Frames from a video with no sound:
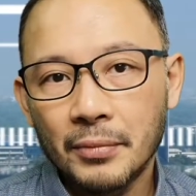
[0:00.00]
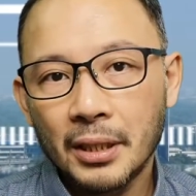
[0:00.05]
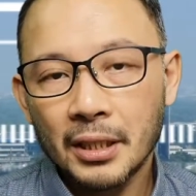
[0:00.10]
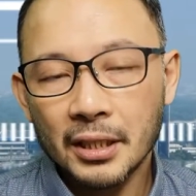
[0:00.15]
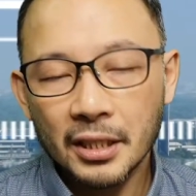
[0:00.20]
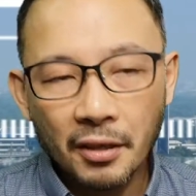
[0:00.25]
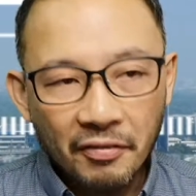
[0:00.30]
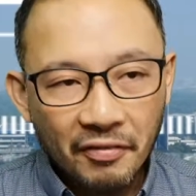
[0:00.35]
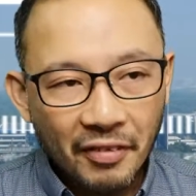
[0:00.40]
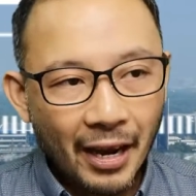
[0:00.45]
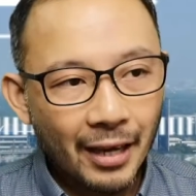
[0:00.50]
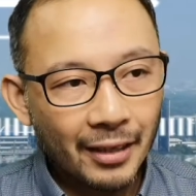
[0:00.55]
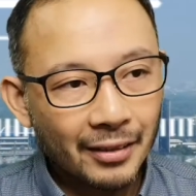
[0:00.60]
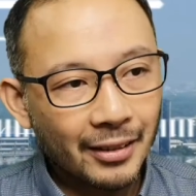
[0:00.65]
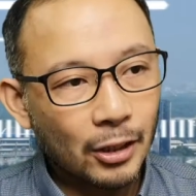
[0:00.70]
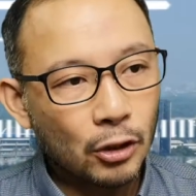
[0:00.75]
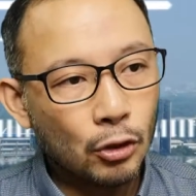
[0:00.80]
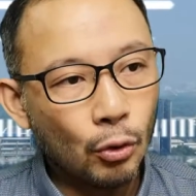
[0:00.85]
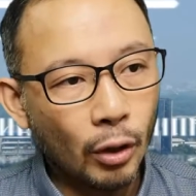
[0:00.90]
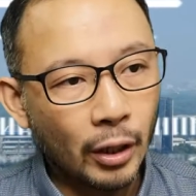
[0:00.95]
The fact
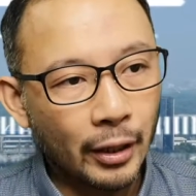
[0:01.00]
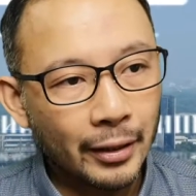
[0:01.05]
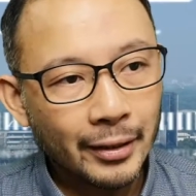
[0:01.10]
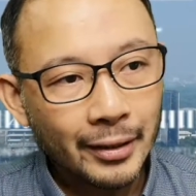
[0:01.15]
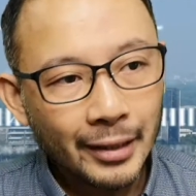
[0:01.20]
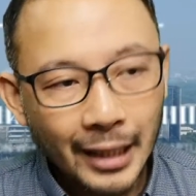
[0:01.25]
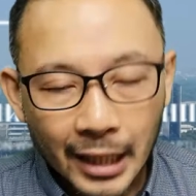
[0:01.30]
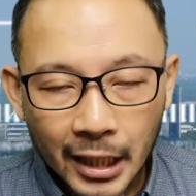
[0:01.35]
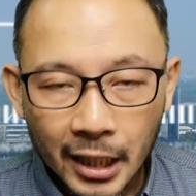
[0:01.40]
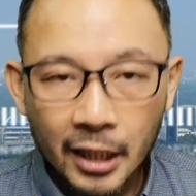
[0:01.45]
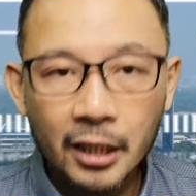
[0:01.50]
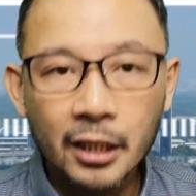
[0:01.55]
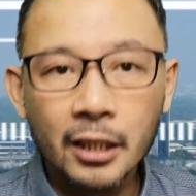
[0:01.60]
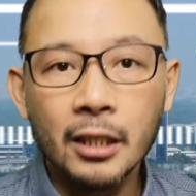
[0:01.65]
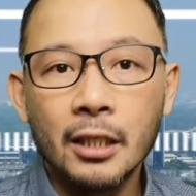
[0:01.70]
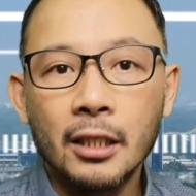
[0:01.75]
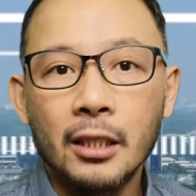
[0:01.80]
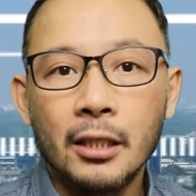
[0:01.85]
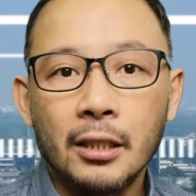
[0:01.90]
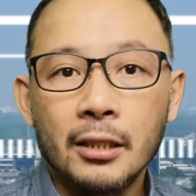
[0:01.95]
that you are
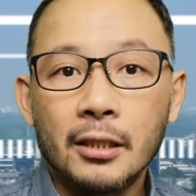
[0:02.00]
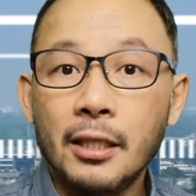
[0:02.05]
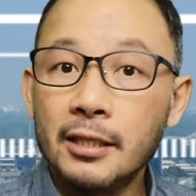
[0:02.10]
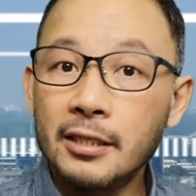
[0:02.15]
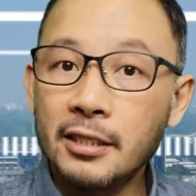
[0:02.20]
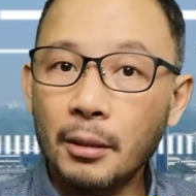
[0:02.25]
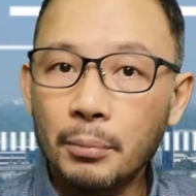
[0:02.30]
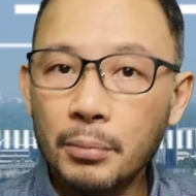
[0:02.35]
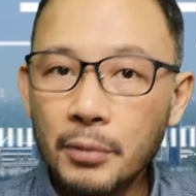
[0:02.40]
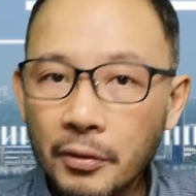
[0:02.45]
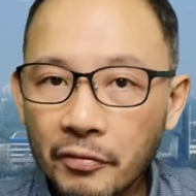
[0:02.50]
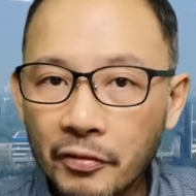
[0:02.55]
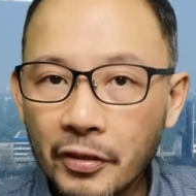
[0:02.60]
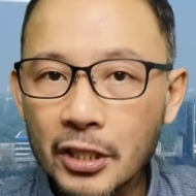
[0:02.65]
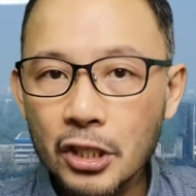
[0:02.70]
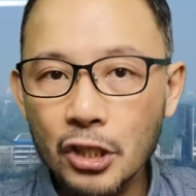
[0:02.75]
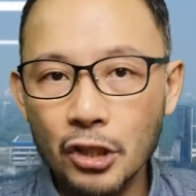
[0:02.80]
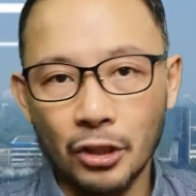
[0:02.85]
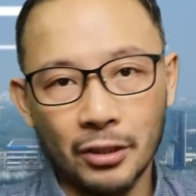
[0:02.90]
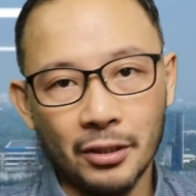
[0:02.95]
near the
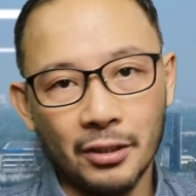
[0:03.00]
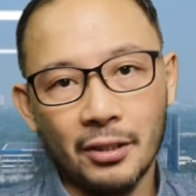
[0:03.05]
subdivision.